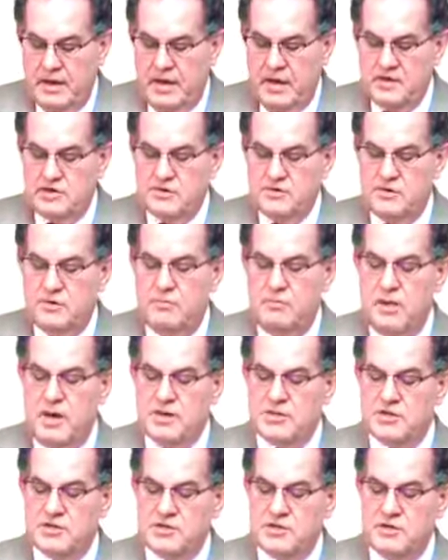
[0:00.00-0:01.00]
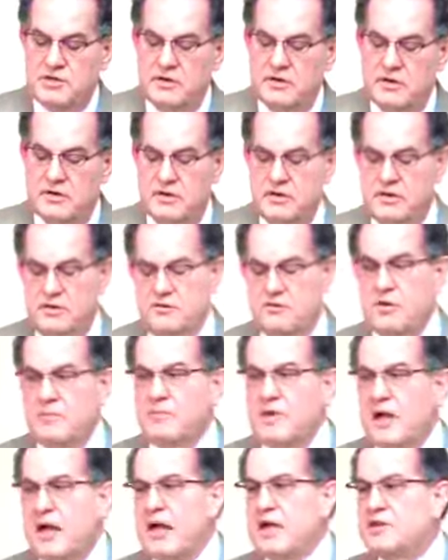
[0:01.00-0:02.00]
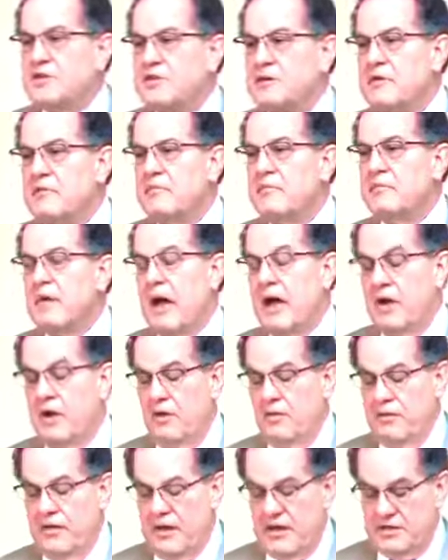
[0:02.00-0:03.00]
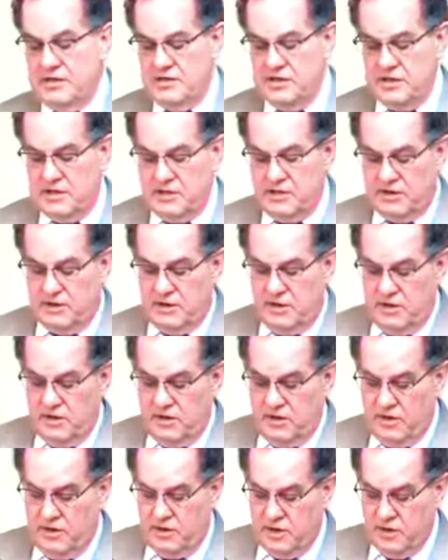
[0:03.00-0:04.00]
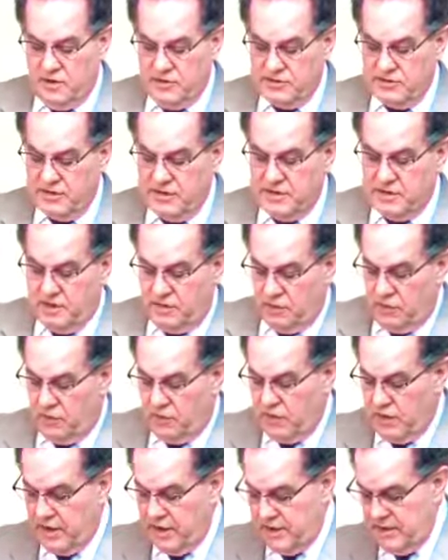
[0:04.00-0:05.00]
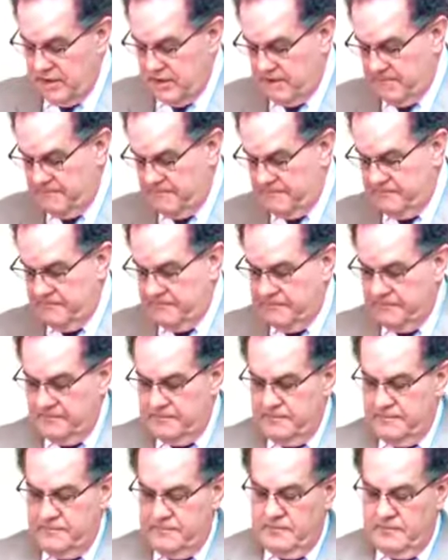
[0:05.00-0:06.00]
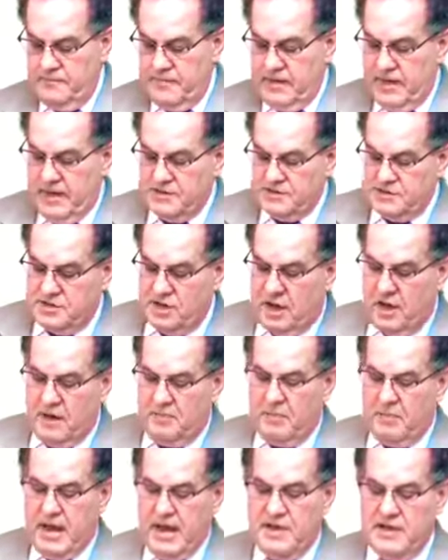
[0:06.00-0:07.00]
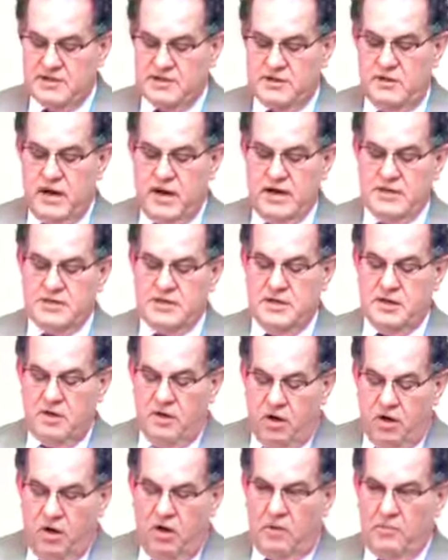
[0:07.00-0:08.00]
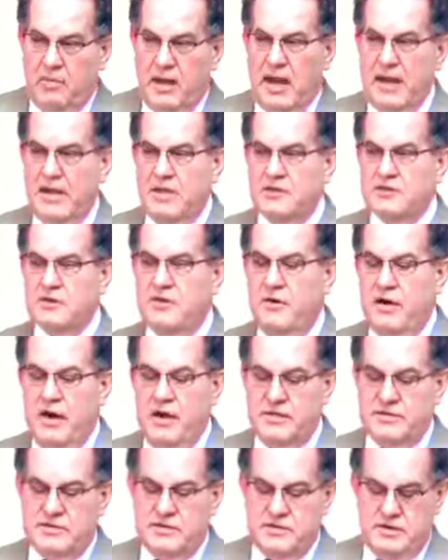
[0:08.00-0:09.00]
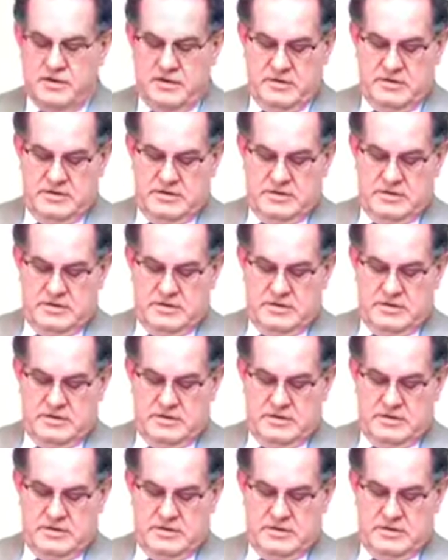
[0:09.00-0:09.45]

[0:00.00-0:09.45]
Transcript: And it's through much tribulation. I know this that those that the Lord has taught by His grace and called by His grace